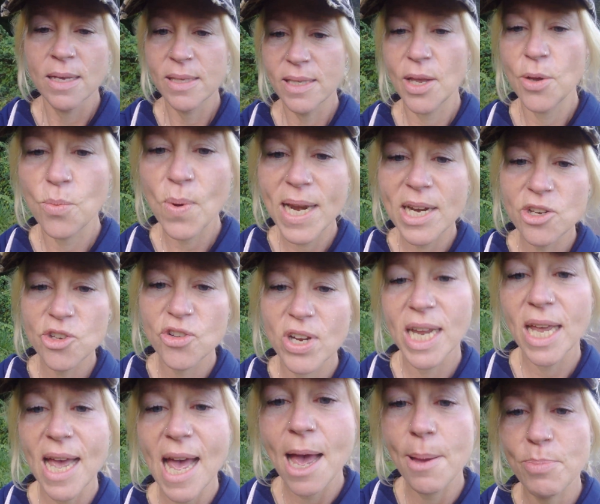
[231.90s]
So when a
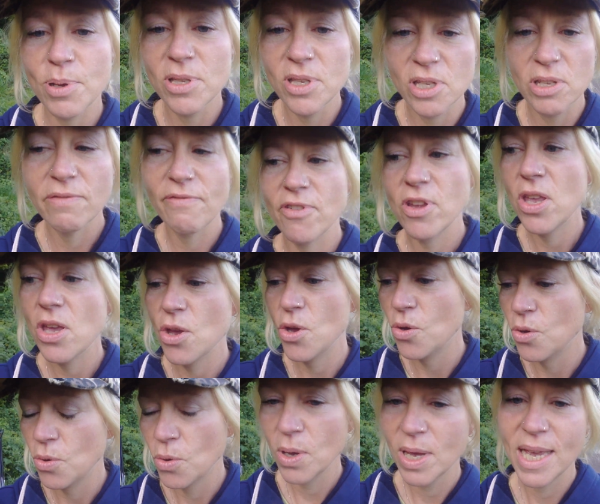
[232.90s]
trigger happens for
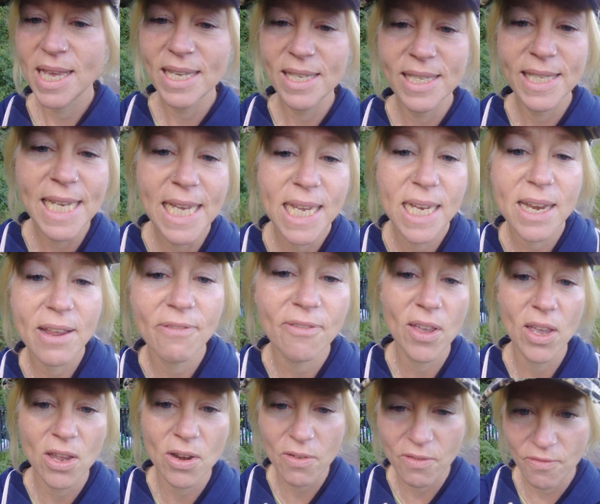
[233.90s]
you, it's
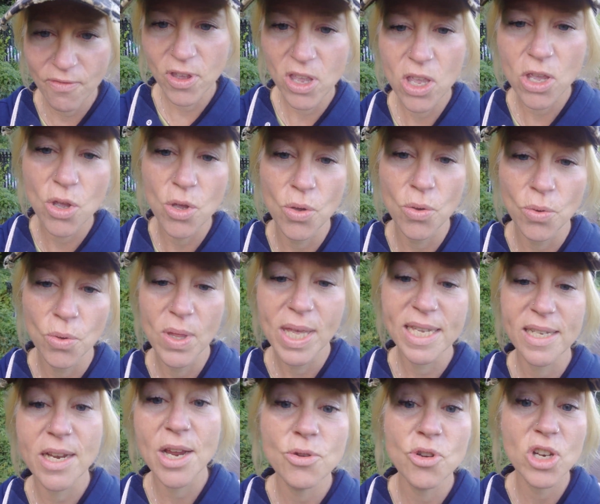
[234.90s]
significant for you.
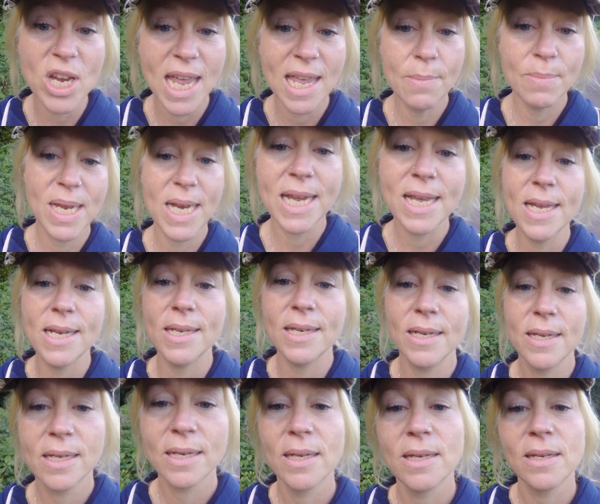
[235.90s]
There's no shame in it.
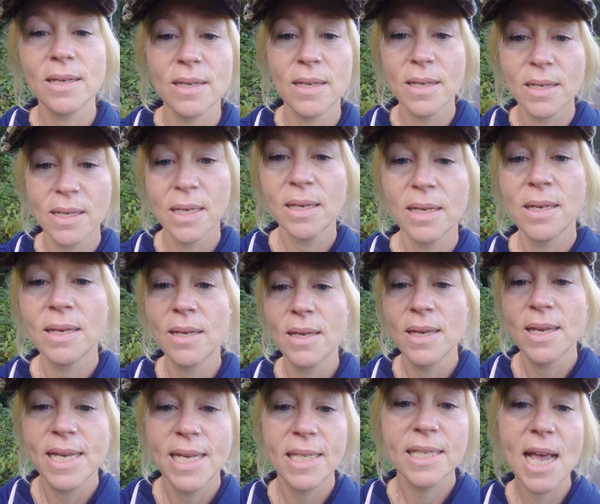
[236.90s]

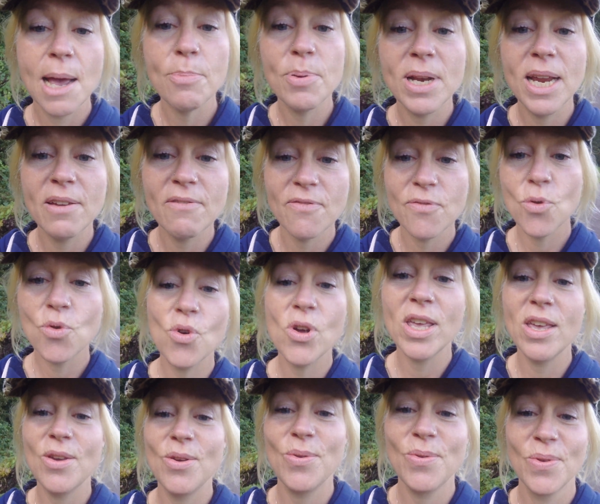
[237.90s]
It's happening for
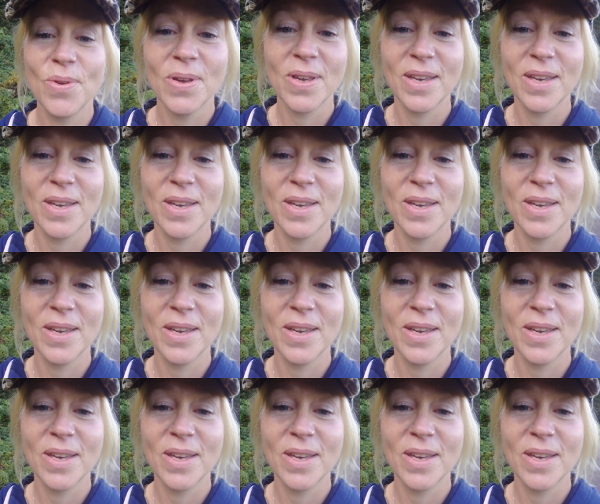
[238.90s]
you.